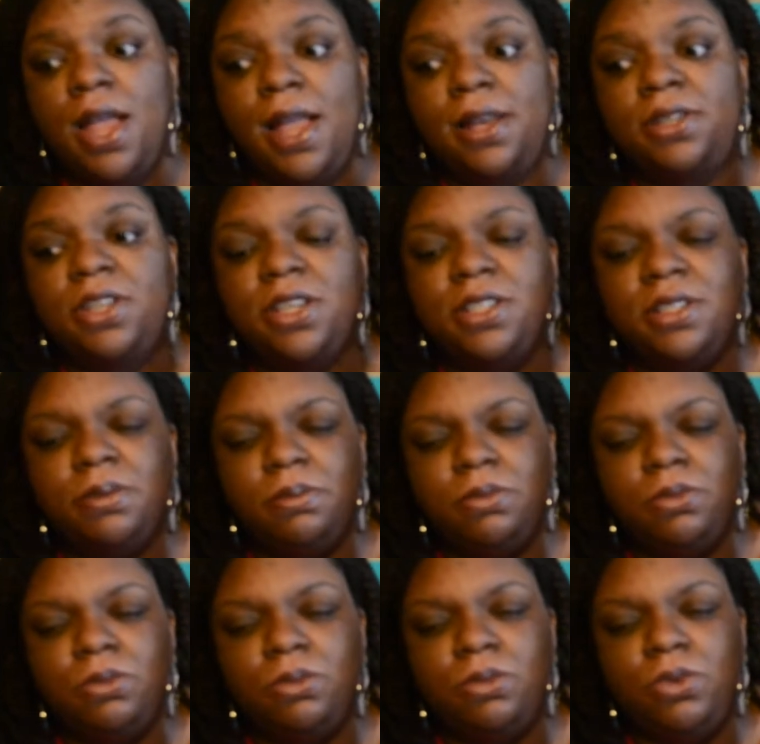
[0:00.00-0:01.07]
and doesn't
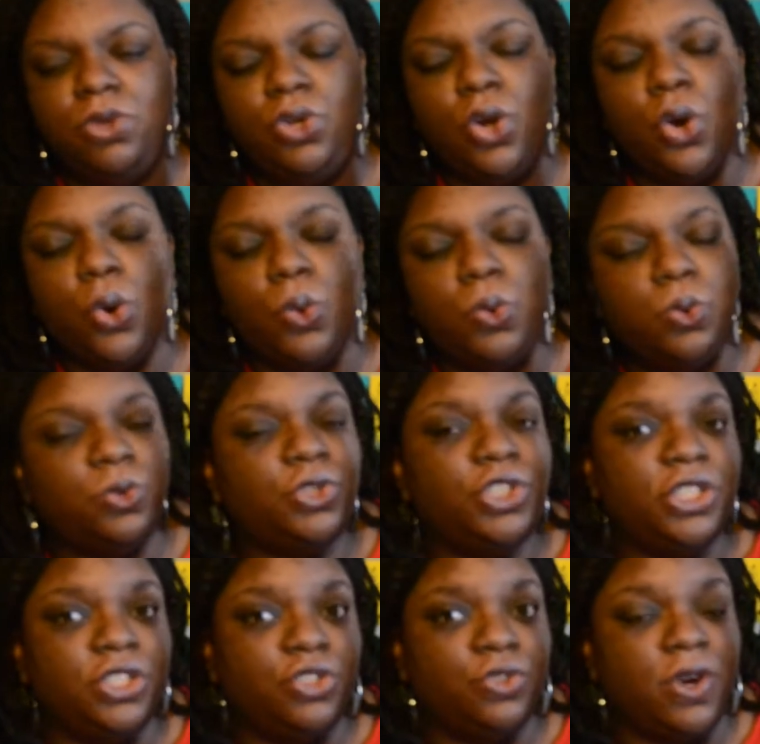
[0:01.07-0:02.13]
know who she
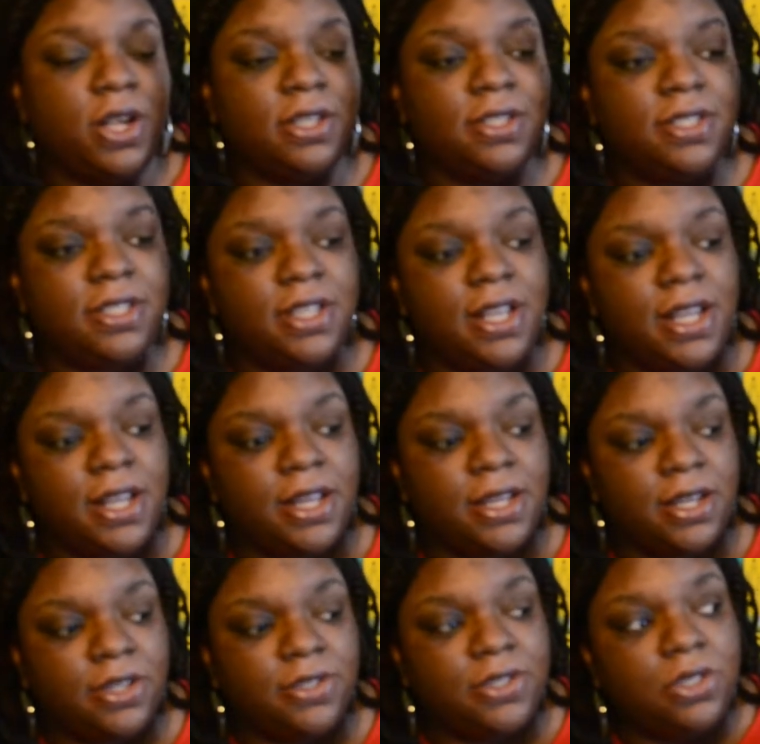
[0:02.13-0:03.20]
can trust and
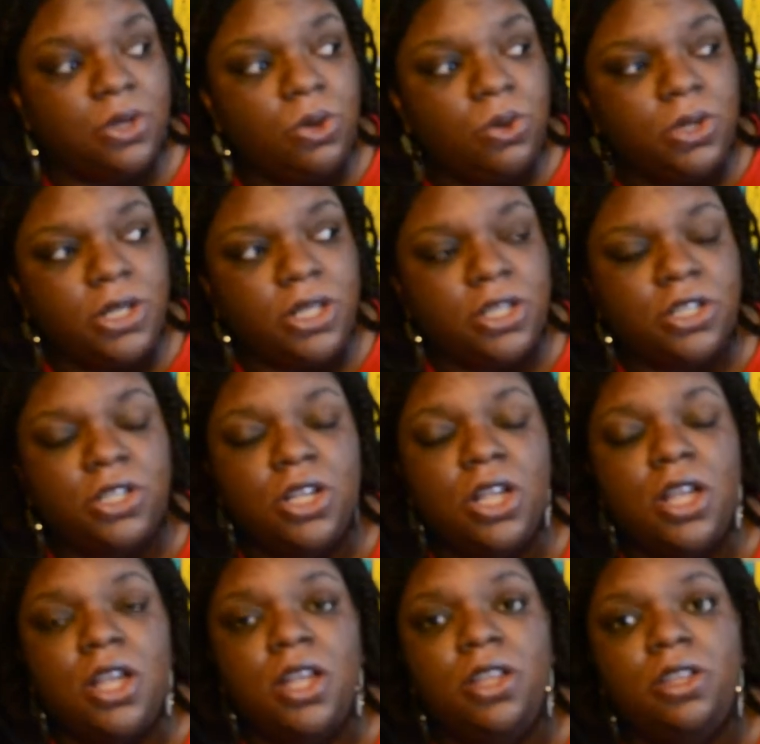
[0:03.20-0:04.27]
slowly
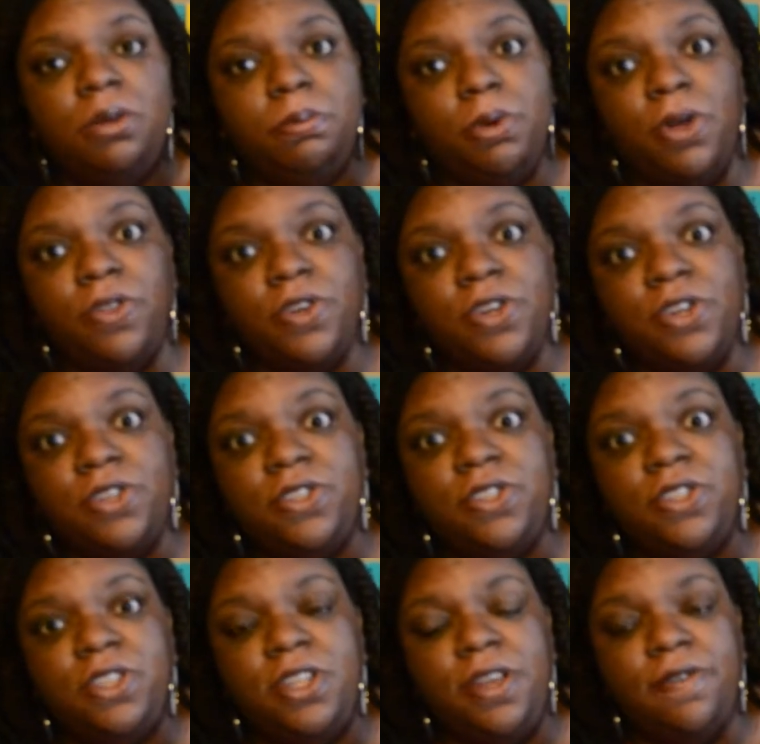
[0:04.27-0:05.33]
the
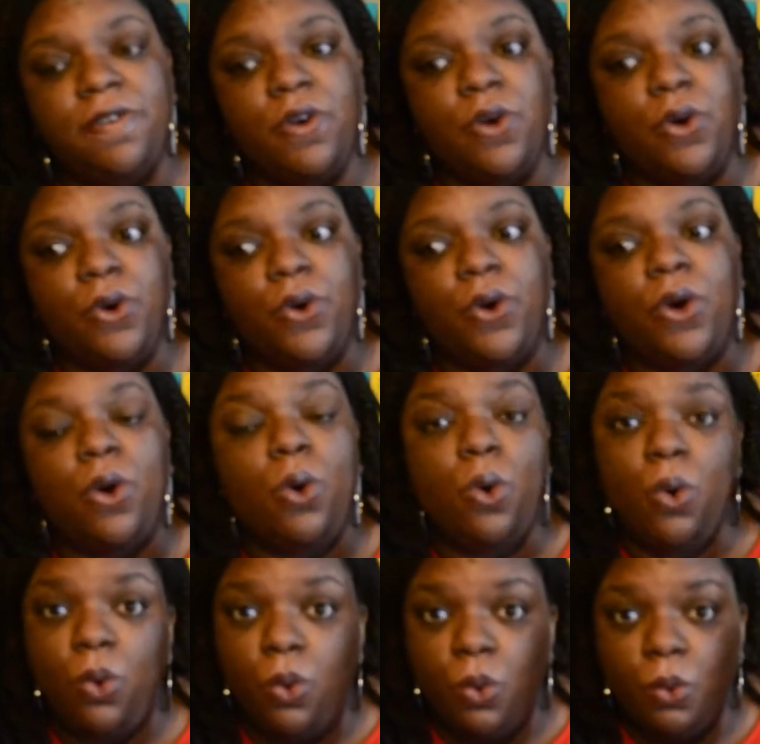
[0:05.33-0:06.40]
brothers give her a
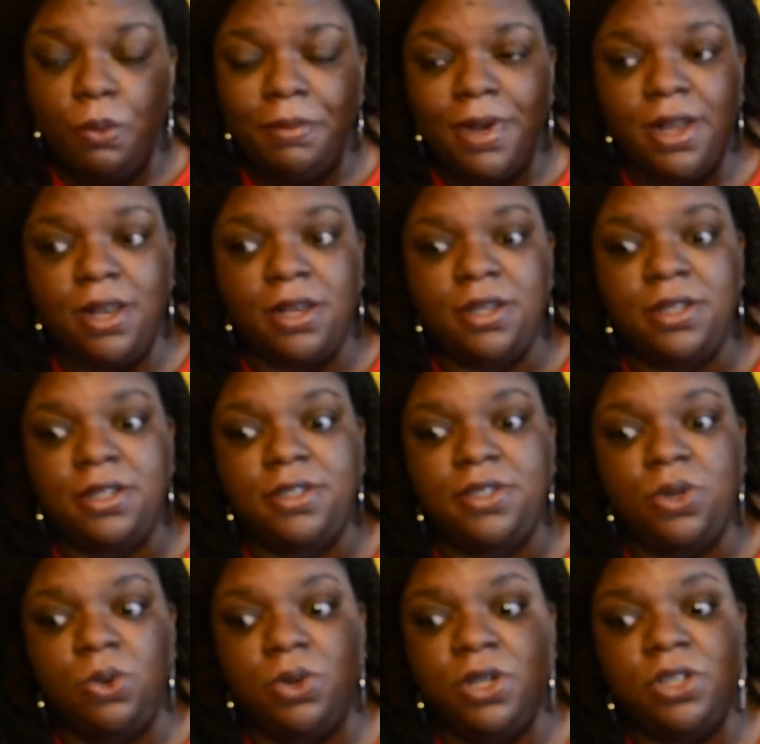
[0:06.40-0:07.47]
home and
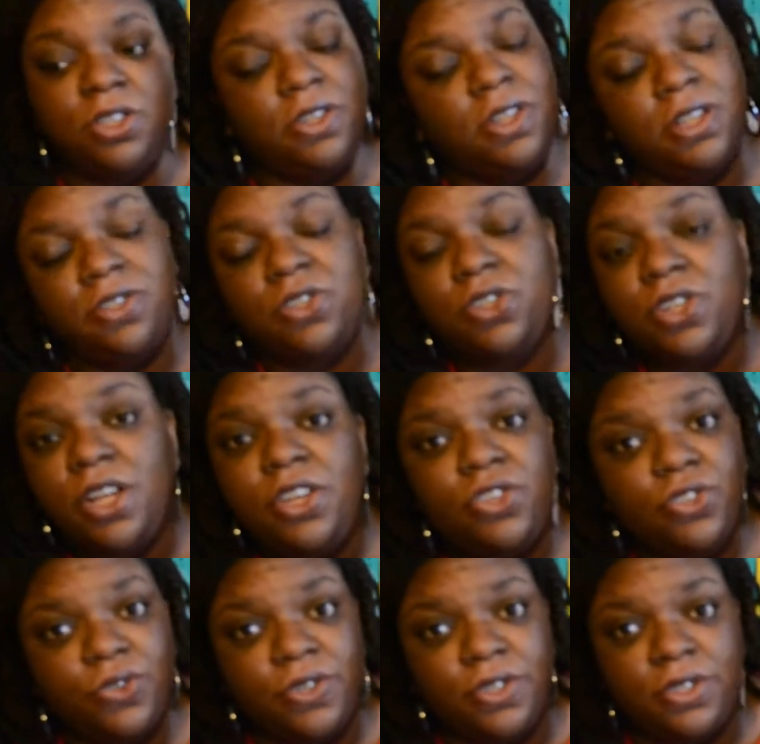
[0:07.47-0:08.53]
slowly she thinks her
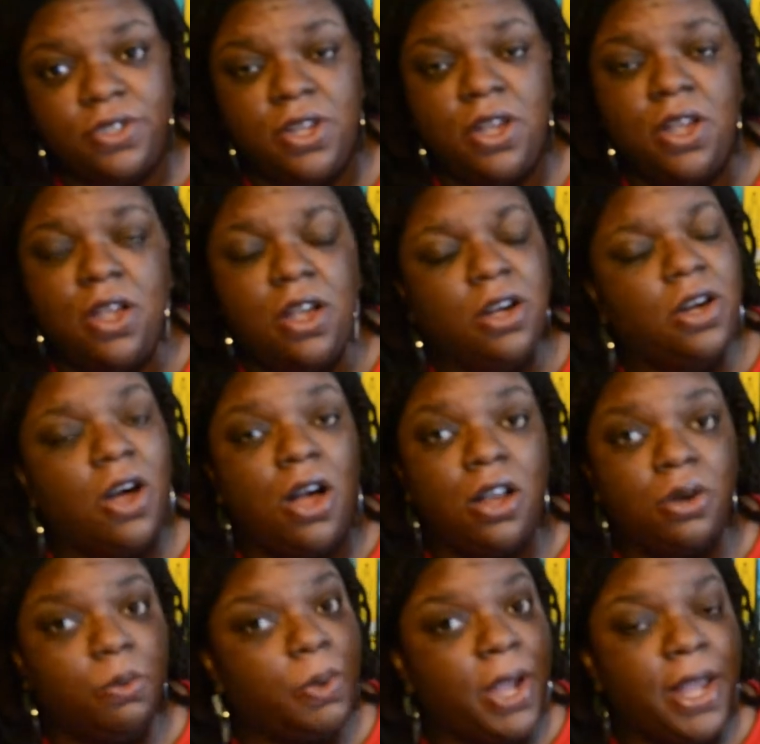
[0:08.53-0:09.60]
danger is
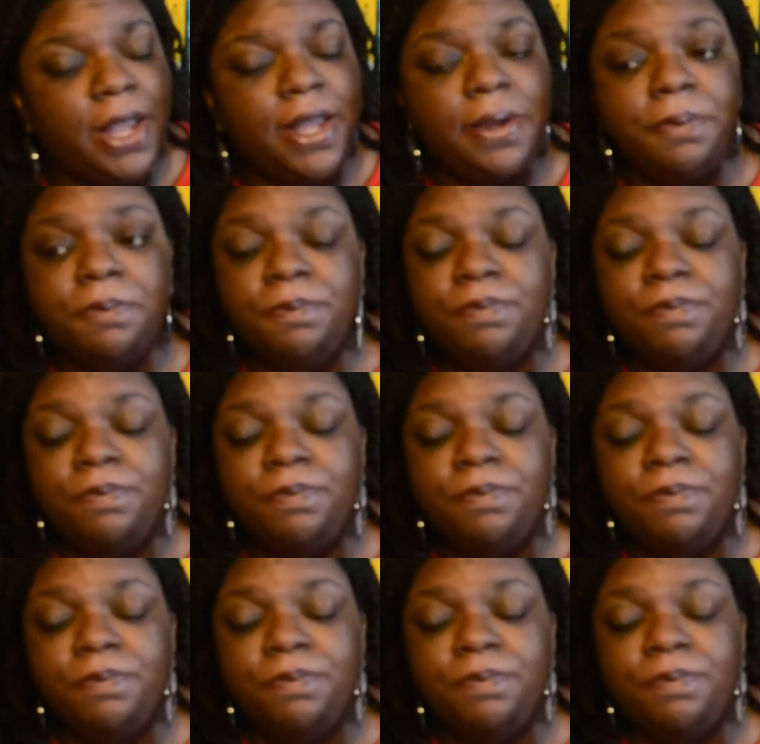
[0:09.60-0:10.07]
gone away.